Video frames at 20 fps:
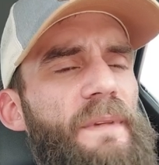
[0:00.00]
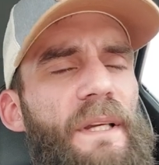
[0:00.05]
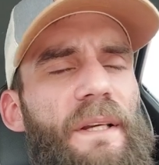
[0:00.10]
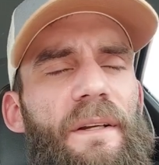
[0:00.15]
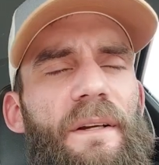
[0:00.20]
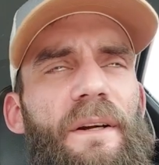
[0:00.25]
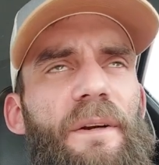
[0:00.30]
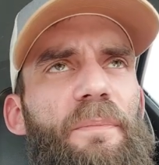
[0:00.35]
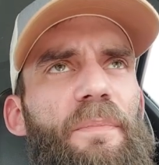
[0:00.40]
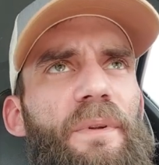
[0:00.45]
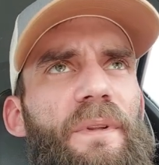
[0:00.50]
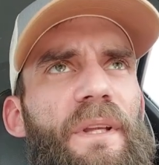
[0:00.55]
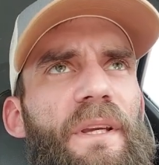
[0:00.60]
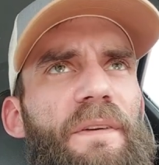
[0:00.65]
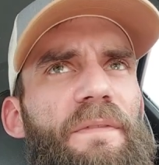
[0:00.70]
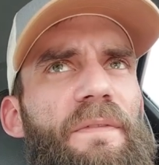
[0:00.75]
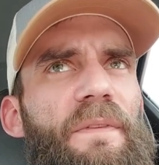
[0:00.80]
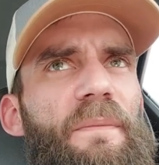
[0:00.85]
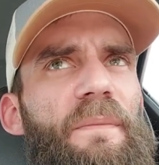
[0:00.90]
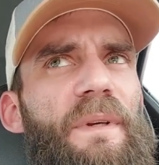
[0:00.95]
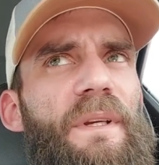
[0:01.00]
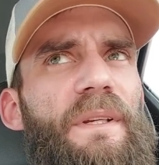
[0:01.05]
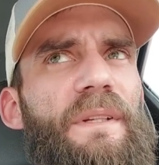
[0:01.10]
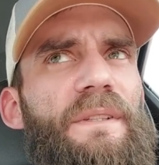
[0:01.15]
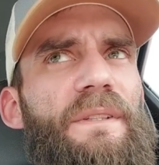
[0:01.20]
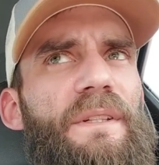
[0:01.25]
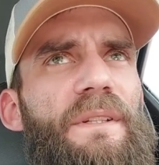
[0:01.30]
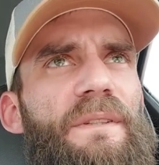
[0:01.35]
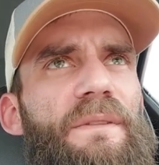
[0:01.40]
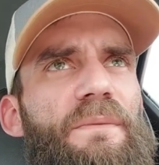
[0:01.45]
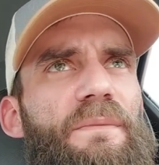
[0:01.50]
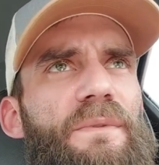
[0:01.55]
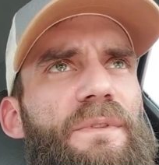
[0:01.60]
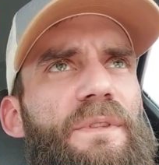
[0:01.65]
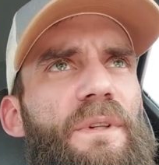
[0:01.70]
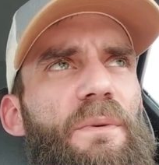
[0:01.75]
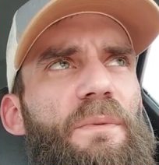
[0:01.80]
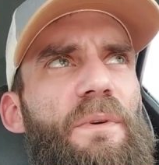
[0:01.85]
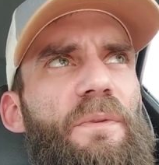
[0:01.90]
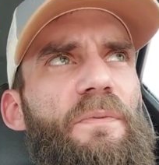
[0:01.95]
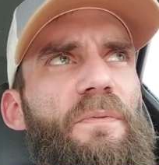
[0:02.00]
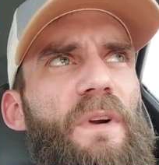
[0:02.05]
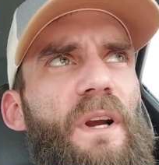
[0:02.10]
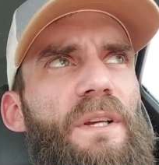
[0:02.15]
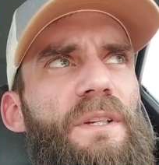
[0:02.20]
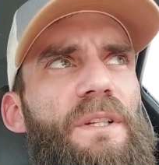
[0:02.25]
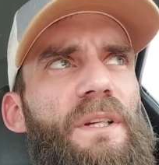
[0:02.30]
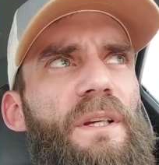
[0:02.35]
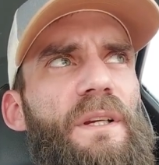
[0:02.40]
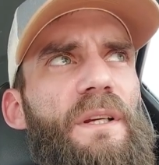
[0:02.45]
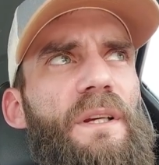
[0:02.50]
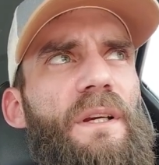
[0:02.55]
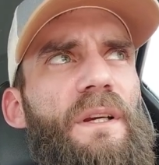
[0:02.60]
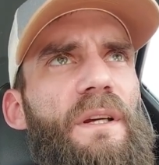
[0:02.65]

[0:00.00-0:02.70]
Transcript: her belief in me is just so refreshing.